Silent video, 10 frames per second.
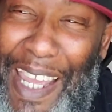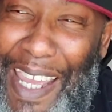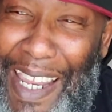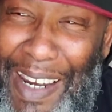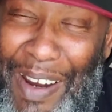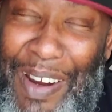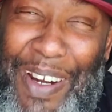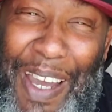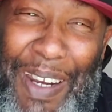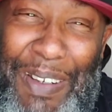I had
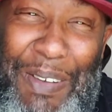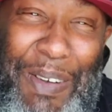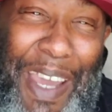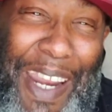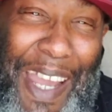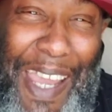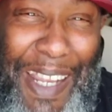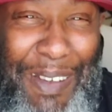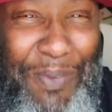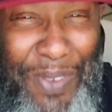learned how to do that, I
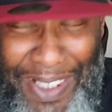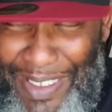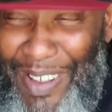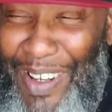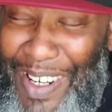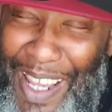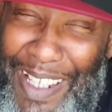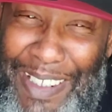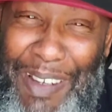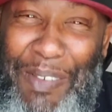had to fix all of
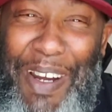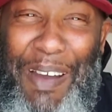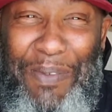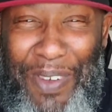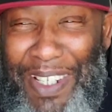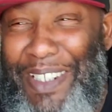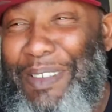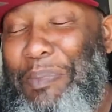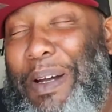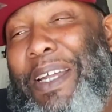that shit when I
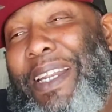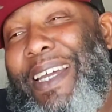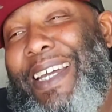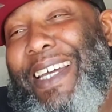finished. But